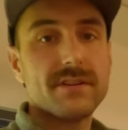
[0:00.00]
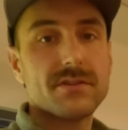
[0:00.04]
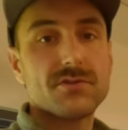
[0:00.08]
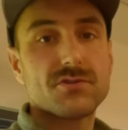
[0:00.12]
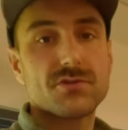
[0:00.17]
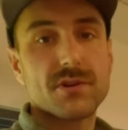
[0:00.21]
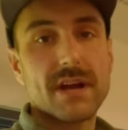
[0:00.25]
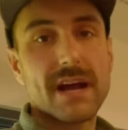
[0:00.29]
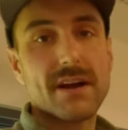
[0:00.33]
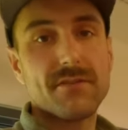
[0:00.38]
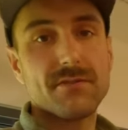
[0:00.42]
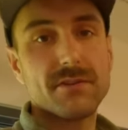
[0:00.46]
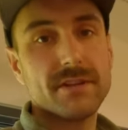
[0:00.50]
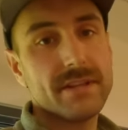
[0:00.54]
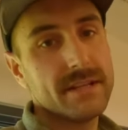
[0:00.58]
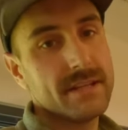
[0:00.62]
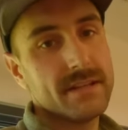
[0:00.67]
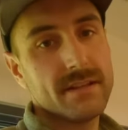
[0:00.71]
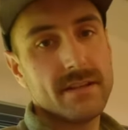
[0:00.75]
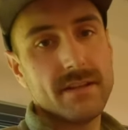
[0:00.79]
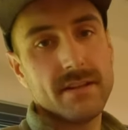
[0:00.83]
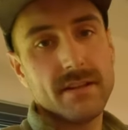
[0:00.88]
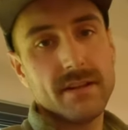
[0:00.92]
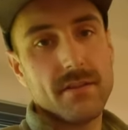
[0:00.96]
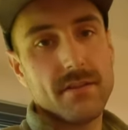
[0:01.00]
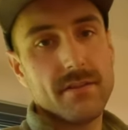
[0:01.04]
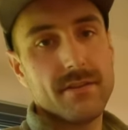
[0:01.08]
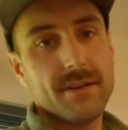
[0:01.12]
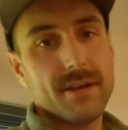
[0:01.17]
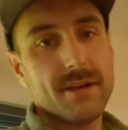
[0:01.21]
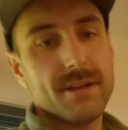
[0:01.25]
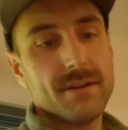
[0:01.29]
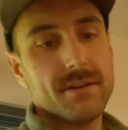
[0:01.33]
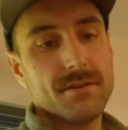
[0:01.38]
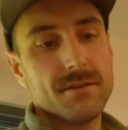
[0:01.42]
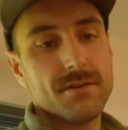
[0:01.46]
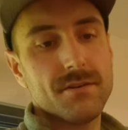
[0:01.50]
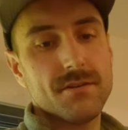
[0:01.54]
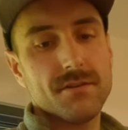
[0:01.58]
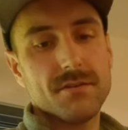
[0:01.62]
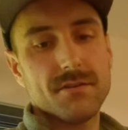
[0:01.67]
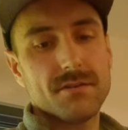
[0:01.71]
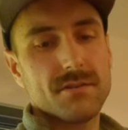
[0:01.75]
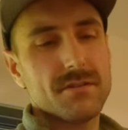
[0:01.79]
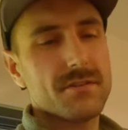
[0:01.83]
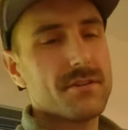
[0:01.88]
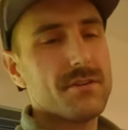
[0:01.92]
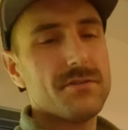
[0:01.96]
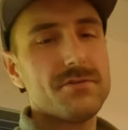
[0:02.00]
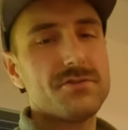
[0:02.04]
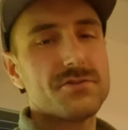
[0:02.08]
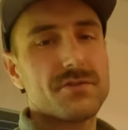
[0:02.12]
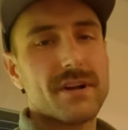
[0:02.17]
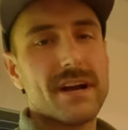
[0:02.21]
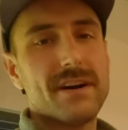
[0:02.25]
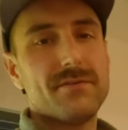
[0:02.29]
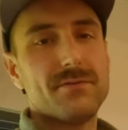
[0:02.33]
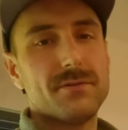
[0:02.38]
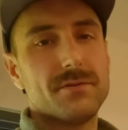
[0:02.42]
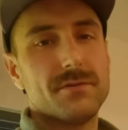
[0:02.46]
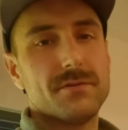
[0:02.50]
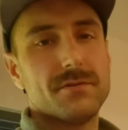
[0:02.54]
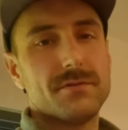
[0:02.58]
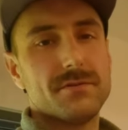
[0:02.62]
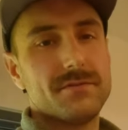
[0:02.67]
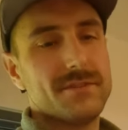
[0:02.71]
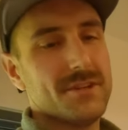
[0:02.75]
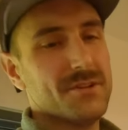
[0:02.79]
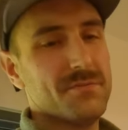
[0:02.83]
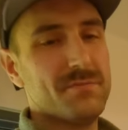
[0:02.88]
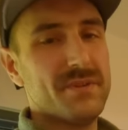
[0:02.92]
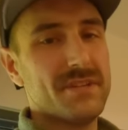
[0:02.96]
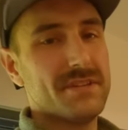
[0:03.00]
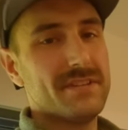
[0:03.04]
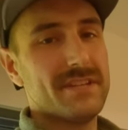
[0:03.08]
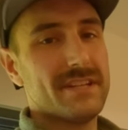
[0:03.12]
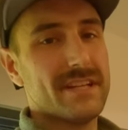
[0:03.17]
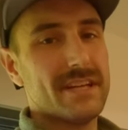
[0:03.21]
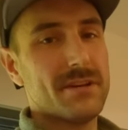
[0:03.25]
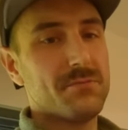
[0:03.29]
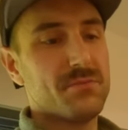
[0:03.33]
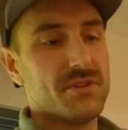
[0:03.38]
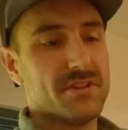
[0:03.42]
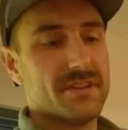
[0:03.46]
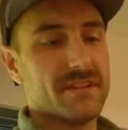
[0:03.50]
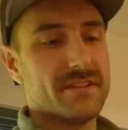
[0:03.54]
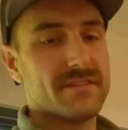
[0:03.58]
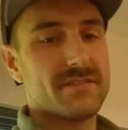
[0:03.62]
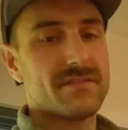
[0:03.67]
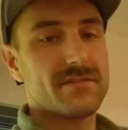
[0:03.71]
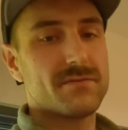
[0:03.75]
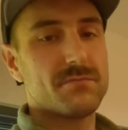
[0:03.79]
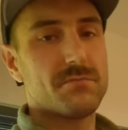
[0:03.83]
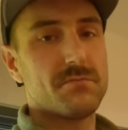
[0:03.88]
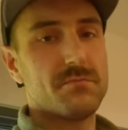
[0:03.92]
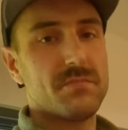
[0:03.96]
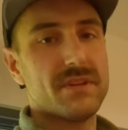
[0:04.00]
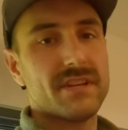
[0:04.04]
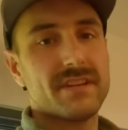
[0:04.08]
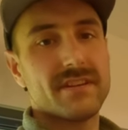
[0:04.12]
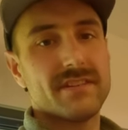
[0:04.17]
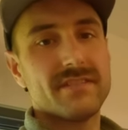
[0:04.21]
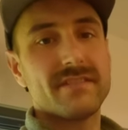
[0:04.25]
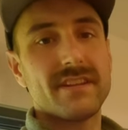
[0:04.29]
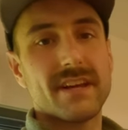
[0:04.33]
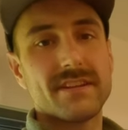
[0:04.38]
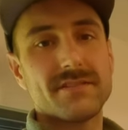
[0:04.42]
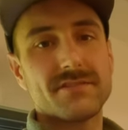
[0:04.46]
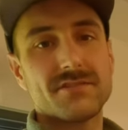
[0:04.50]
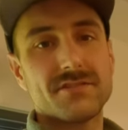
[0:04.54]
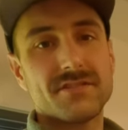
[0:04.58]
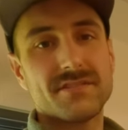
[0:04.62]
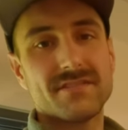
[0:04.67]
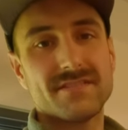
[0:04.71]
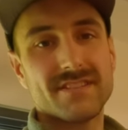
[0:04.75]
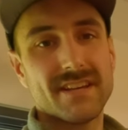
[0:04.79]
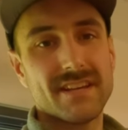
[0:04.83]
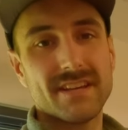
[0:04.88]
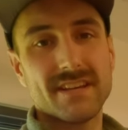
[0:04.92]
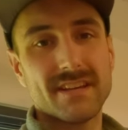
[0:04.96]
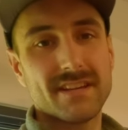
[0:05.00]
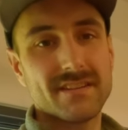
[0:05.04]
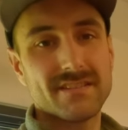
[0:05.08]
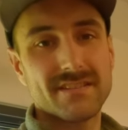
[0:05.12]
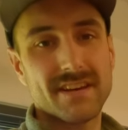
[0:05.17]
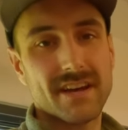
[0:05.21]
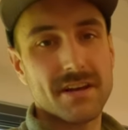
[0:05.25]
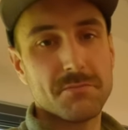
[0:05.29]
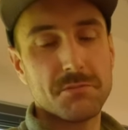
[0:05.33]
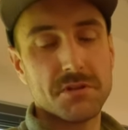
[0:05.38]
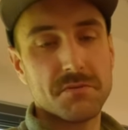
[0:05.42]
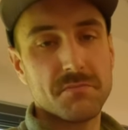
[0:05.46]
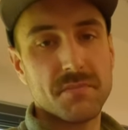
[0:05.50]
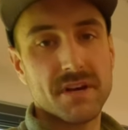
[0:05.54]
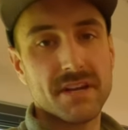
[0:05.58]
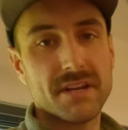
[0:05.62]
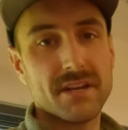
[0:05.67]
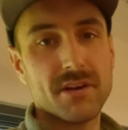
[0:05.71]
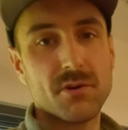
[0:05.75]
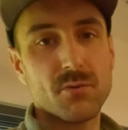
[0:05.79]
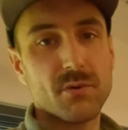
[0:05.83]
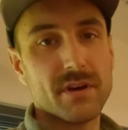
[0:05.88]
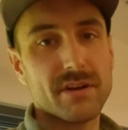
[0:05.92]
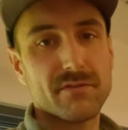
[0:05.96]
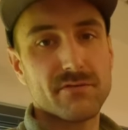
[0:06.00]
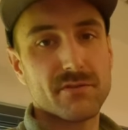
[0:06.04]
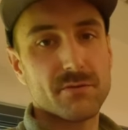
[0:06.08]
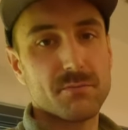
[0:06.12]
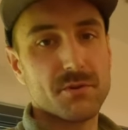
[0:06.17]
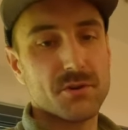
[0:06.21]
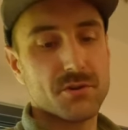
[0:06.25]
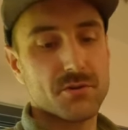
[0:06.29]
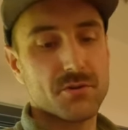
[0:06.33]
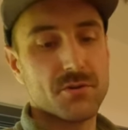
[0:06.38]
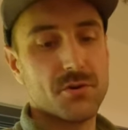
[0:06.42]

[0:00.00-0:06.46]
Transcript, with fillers: in traveling, then go travel. Don't build an ambulance because that's just taking time and money away from your